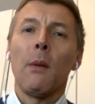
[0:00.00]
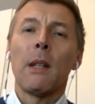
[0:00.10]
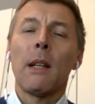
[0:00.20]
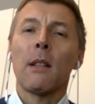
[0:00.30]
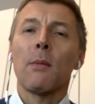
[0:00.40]

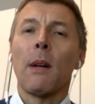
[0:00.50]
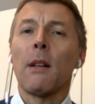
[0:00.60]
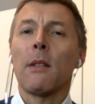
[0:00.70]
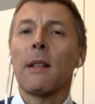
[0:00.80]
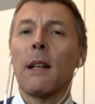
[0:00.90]
we can as
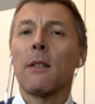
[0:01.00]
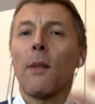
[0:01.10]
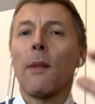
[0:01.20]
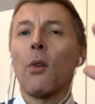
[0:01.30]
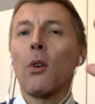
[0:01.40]
well
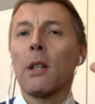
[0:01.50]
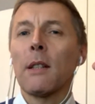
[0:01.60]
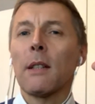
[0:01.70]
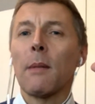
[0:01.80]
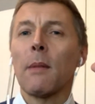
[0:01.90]
sense the
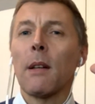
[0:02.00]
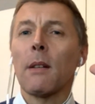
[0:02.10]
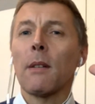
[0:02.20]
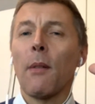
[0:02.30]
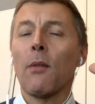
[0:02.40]
vertical, uh,
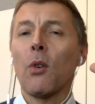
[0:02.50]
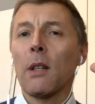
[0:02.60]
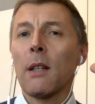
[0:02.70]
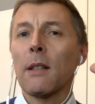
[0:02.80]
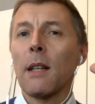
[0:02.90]
uh, the
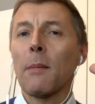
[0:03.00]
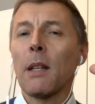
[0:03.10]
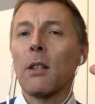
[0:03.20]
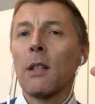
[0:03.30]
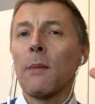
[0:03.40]
vertical
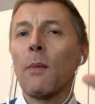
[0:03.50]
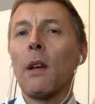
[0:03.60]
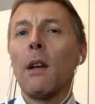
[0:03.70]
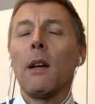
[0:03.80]
dimension,